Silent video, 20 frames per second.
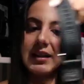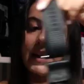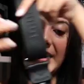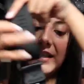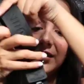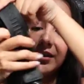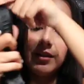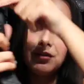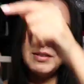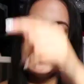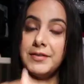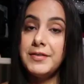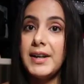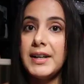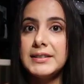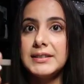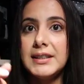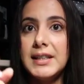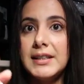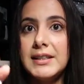I love the
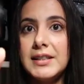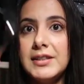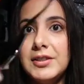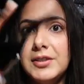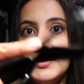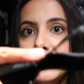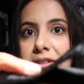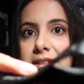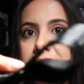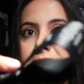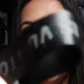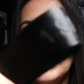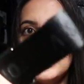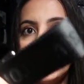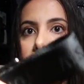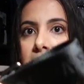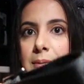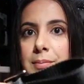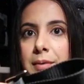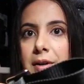fact that I can use this
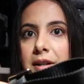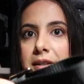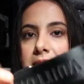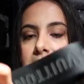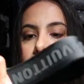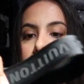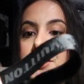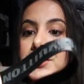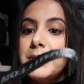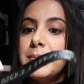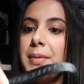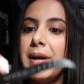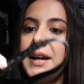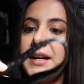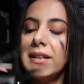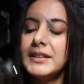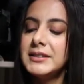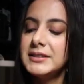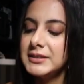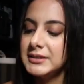strap on other
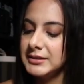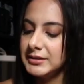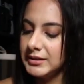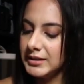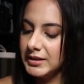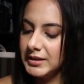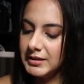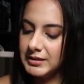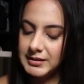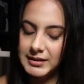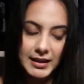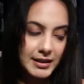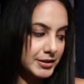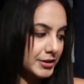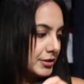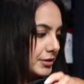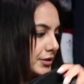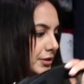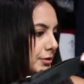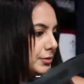bags that
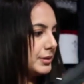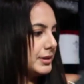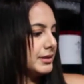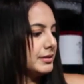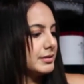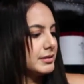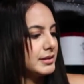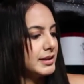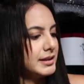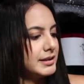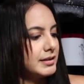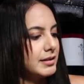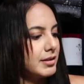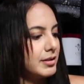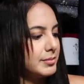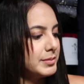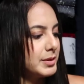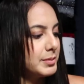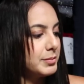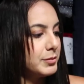are Louis. Like
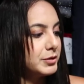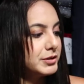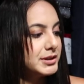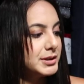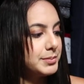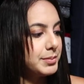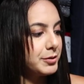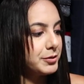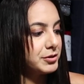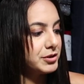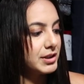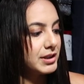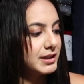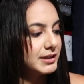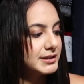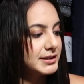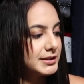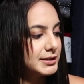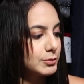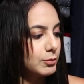the multi-pochette
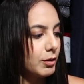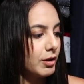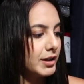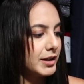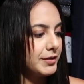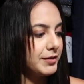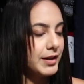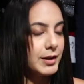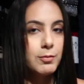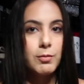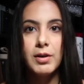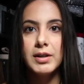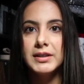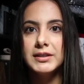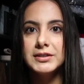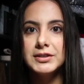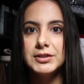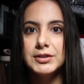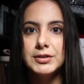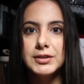accessoire if I
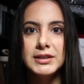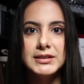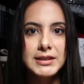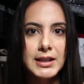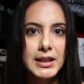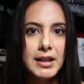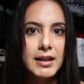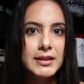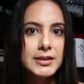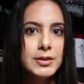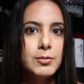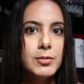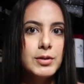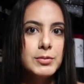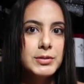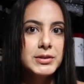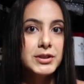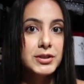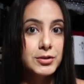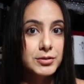wanted to. Because I got the
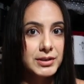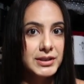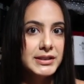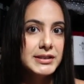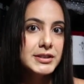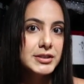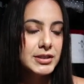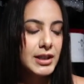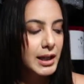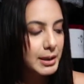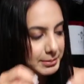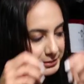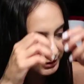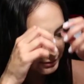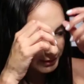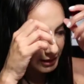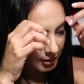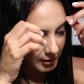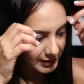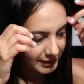one with the green strap. So
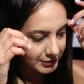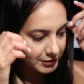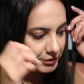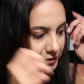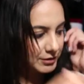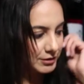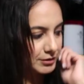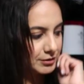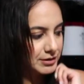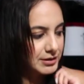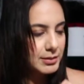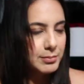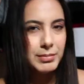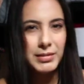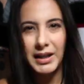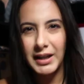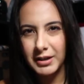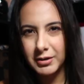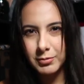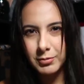now I could just use the
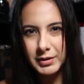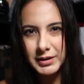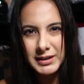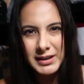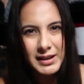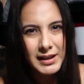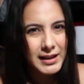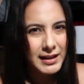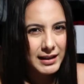black one.